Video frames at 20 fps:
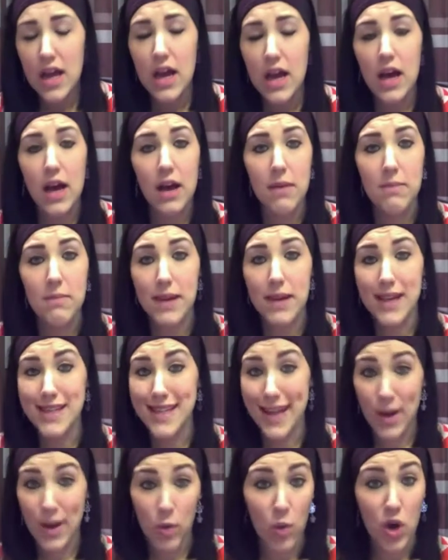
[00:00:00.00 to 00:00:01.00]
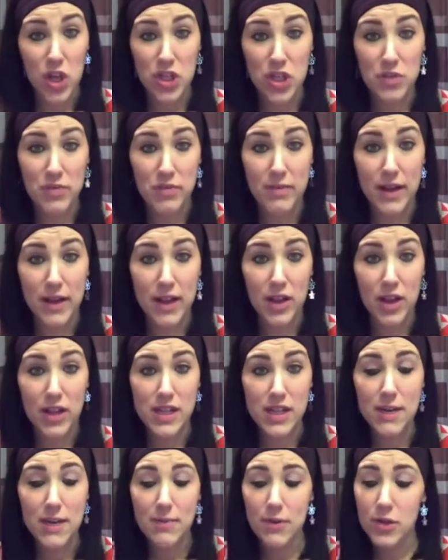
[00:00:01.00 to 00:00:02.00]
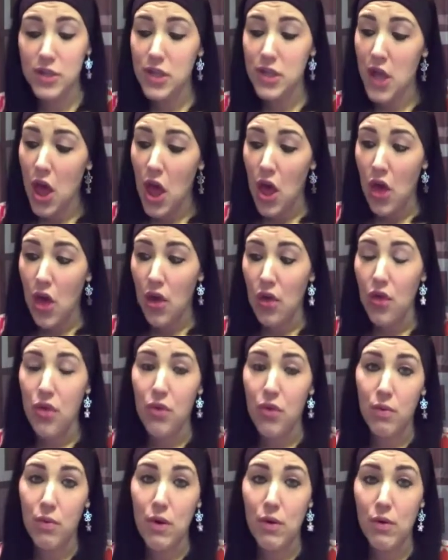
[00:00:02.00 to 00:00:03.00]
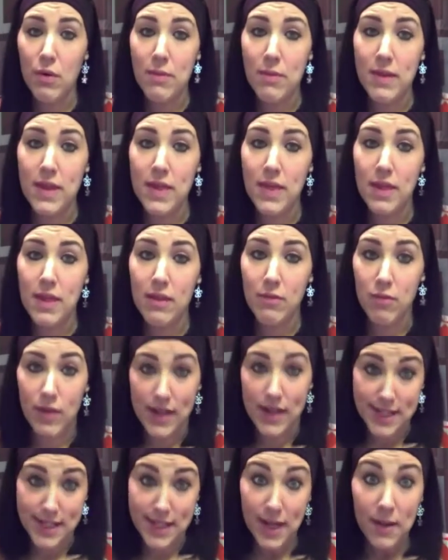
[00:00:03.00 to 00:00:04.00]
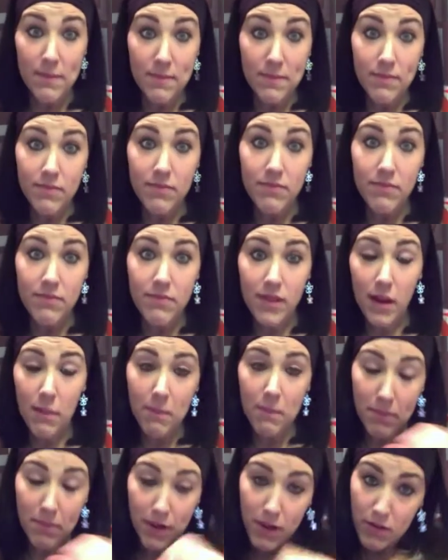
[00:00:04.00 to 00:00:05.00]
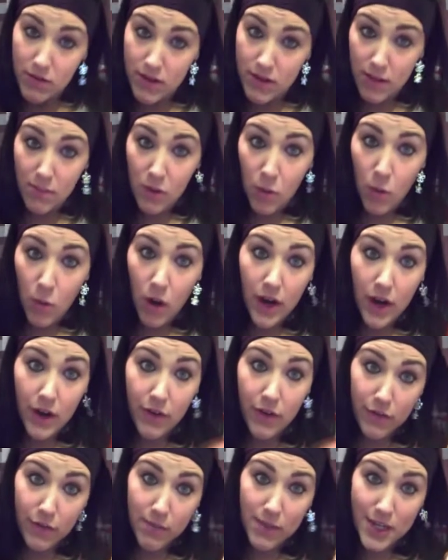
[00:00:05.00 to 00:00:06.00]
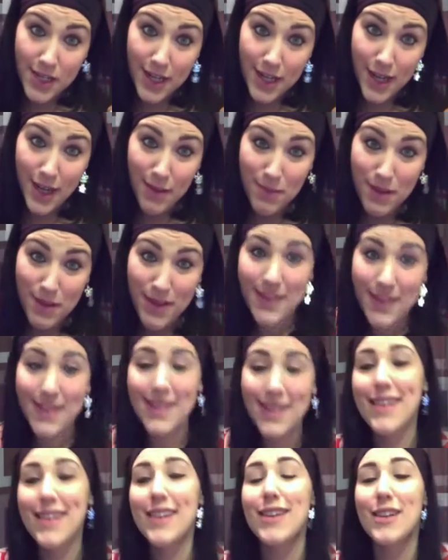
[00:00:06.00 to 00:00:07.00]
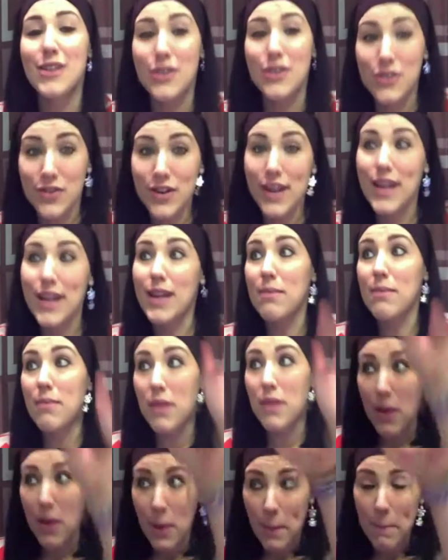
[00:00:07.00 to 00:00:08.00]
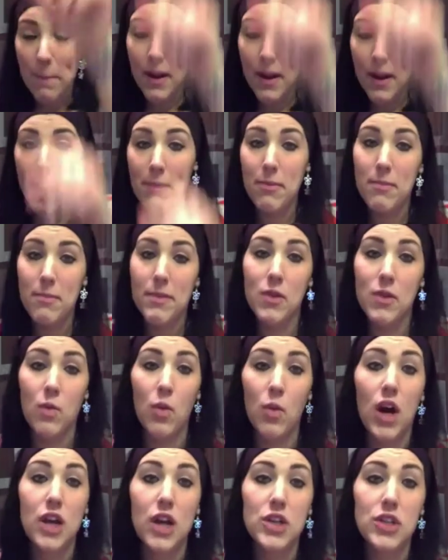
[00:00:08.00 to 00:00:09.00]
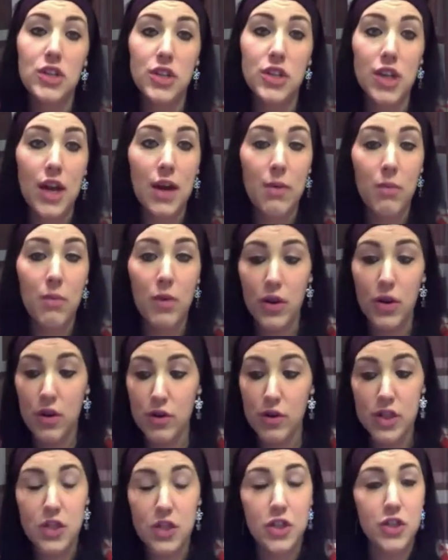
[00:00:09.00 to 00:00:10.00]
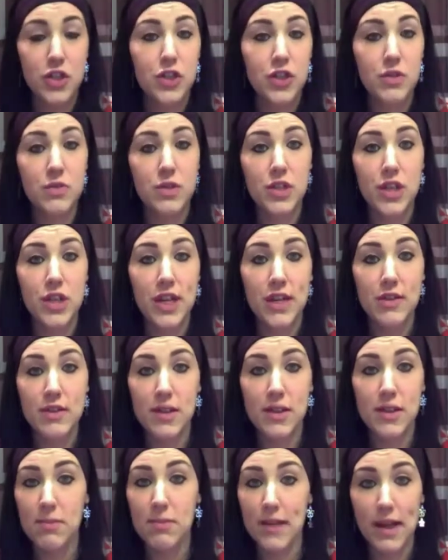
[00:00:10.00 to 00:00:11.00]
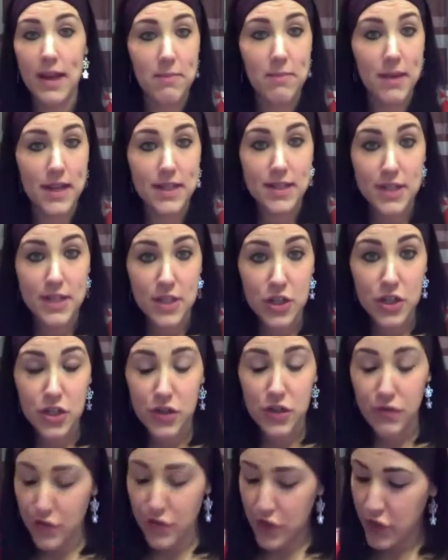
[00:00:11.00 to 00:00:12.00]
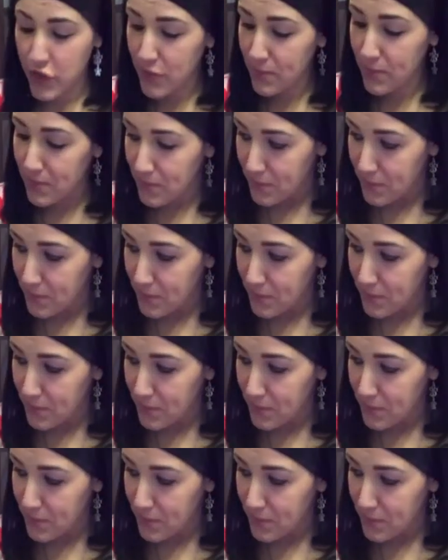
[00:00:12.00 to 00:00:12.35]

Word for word: um, because I can wash them with my cloth diapers throw them in, rinse them, dump you know dump the water from the tub, drain them, pop them in the wash um, with her detergent, which I use a plant-based detergent for her.